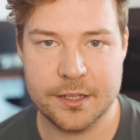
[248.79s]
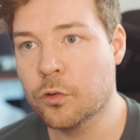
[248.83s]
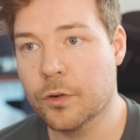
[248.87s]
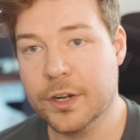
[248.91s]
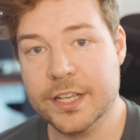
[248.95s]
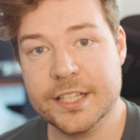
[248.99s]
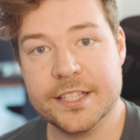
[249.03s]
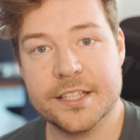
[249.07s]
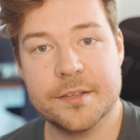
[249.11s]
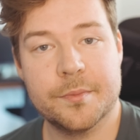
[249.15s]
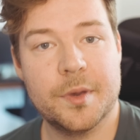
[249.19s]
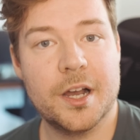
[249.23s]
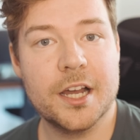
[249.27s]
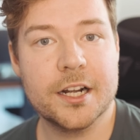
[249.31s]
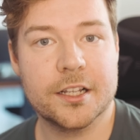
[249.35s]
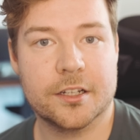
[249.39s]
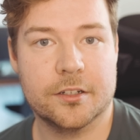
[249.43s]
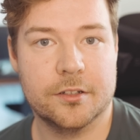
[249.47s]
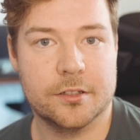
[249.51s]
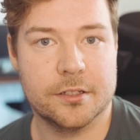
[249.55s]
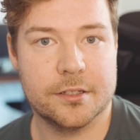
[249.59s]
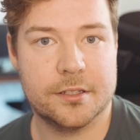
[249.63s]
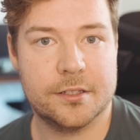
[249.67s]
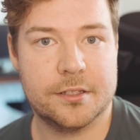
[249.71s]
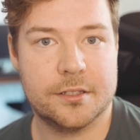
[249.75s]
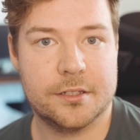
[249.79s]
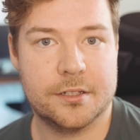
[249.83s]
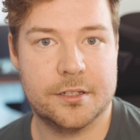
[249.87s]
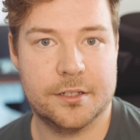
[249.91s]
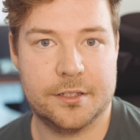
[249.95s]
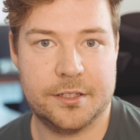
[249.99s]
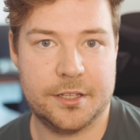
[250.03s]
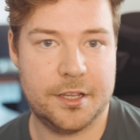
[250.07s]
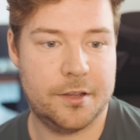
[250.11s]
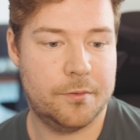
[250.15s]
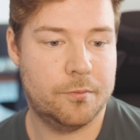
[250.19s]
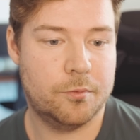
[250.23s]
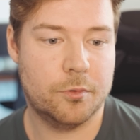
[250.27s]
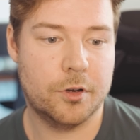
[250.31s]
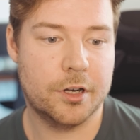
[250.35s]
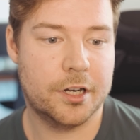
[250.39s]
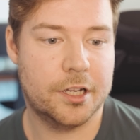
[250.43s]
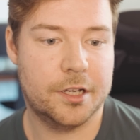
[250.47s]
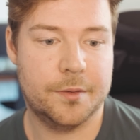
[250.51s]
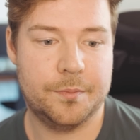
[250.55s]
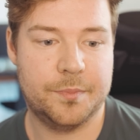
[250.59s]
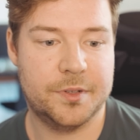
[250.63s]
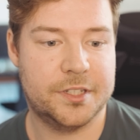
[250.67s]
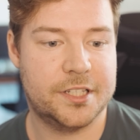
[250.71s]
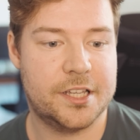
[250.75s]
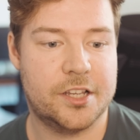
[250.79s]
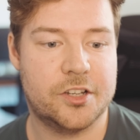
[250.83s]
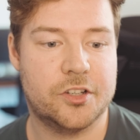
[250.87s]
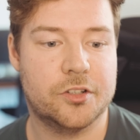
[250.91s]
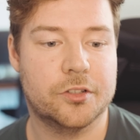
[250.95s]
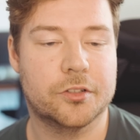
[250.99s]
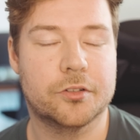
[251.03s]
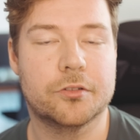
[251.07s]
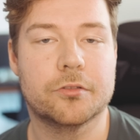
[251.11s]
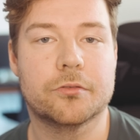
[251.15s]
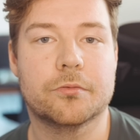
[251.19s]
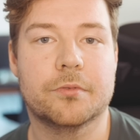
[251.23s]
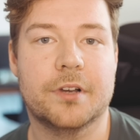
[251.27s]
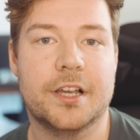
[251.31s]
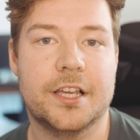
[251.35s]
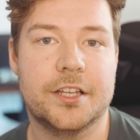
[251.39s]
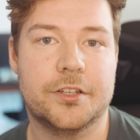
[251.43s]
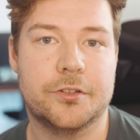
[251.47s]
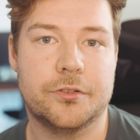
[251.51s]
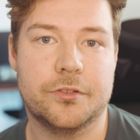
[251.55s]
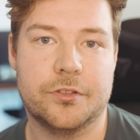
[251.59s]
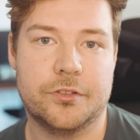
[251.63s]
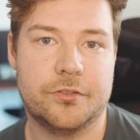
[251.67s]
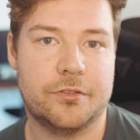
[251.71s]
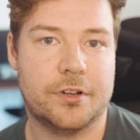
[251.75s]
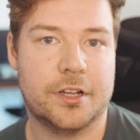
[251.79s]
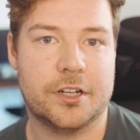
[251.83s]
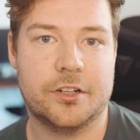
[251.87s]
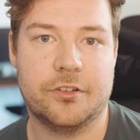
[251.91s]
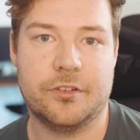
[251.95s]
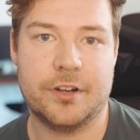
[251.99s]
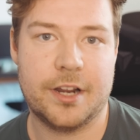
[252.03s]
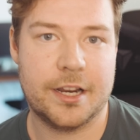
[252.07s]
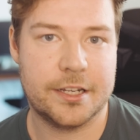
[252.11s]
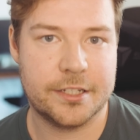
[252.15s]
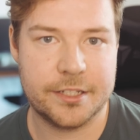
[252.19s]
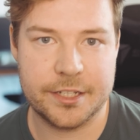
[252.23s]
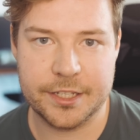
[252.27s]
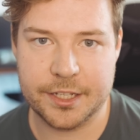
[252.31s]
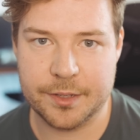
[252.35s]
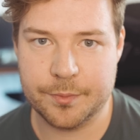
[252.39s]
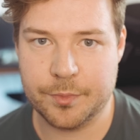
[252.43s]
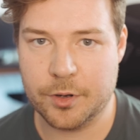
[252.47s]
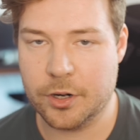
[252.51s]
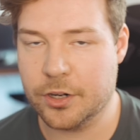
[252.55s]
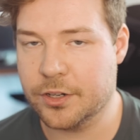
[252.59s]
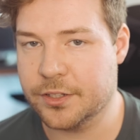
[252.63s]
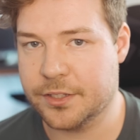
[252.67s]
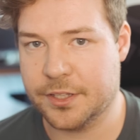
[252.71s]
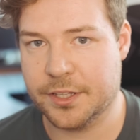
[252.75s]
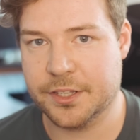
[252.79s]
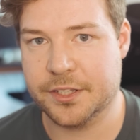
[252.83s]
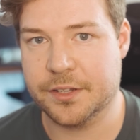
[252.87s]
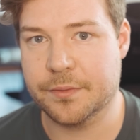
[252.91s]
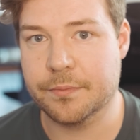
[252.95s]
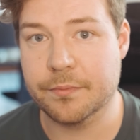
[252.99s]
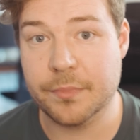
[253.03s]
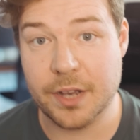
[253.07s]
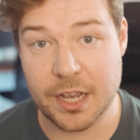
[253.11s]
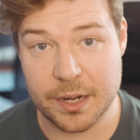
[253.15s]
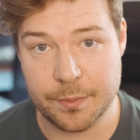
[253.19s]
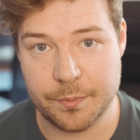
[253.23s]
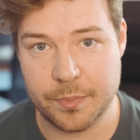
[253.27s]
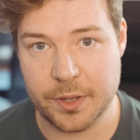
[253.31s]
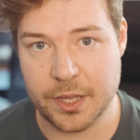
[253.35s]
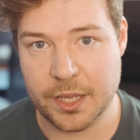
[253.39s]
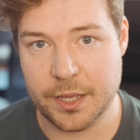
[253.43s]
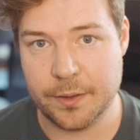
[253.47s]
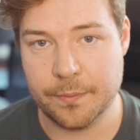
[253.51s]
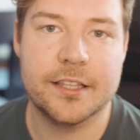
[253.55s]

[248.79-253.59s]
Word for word: Read some articles to see what a potential good way to structure an entity component system might be.